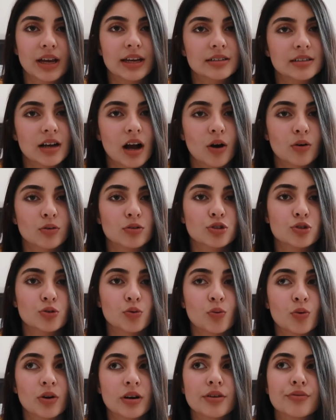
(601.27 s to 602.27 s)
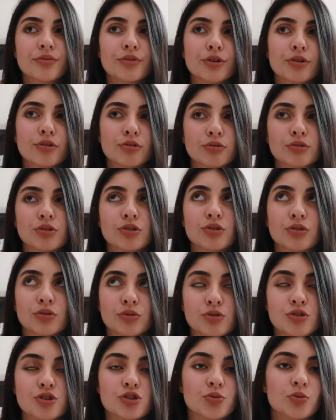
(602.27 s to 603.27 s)
eight hours or whatever your
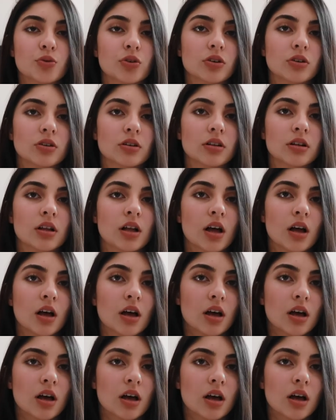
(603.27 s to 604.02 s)
usual